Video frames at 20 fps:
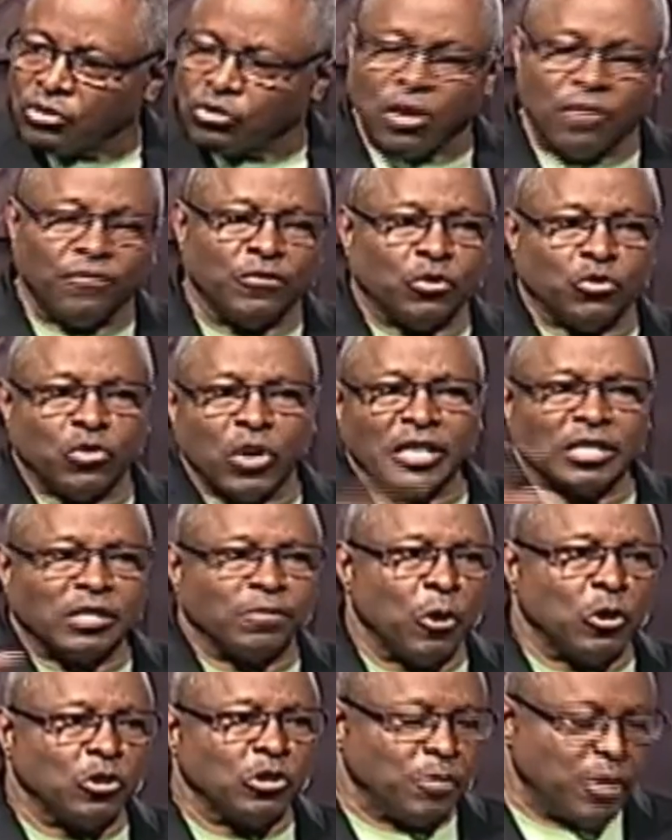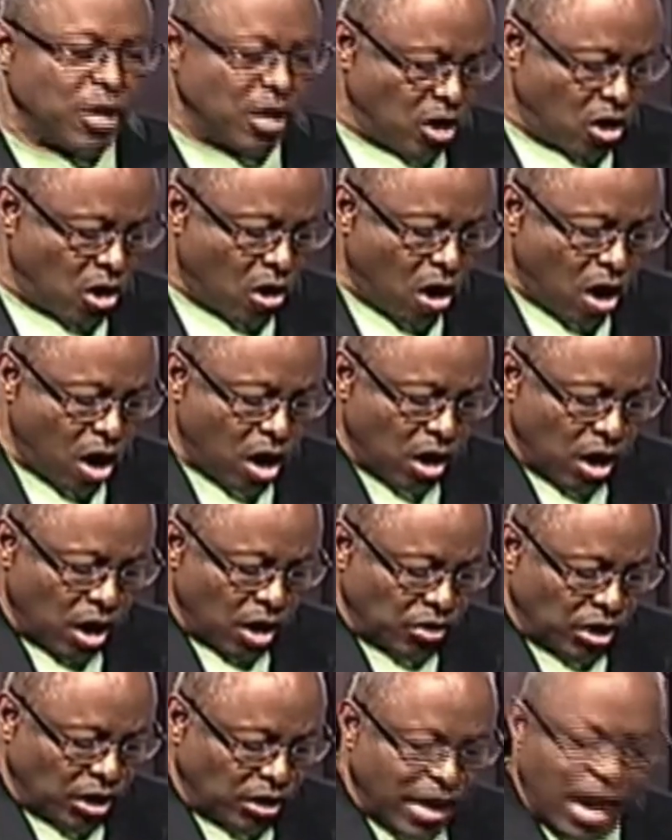So if the trust is supposed to be in your heart,
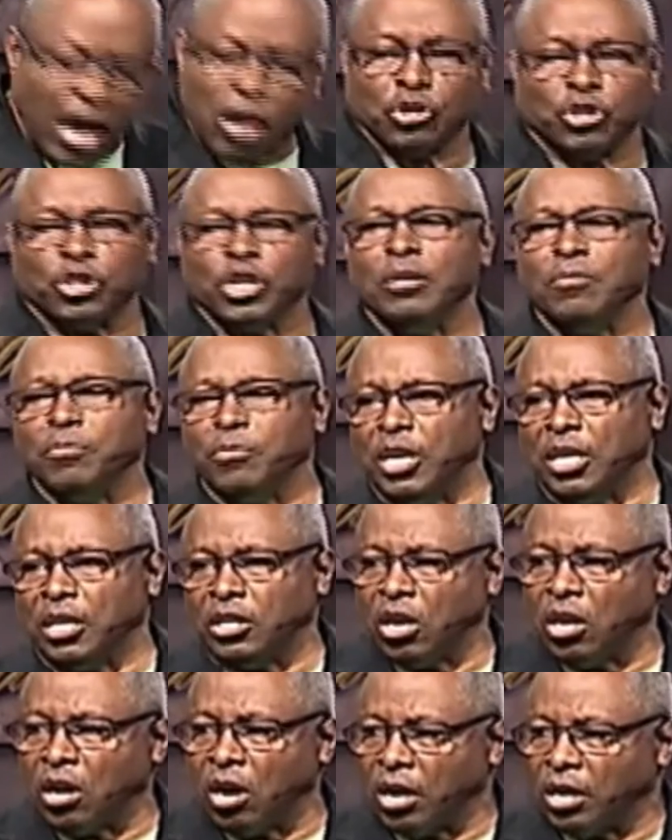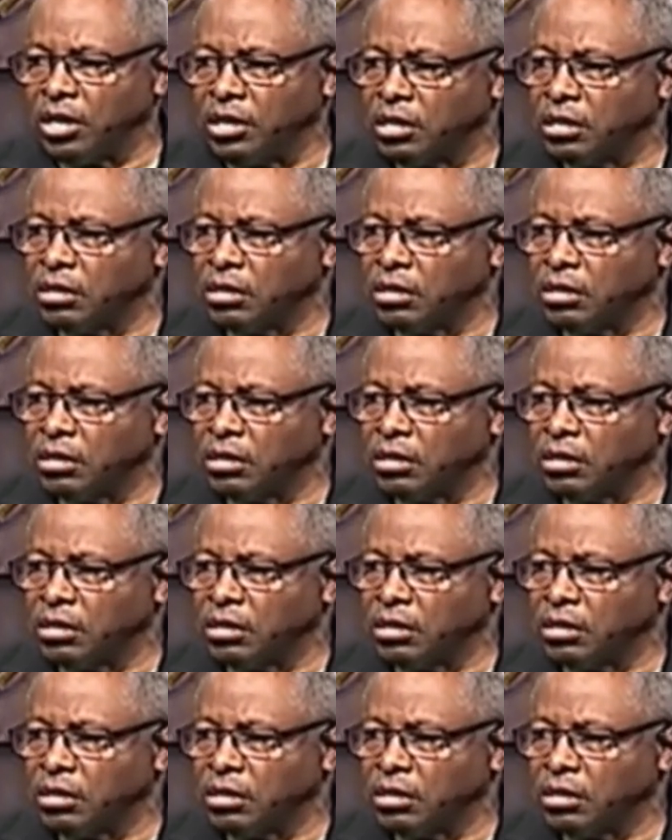then doubt shouldn't be in your heart.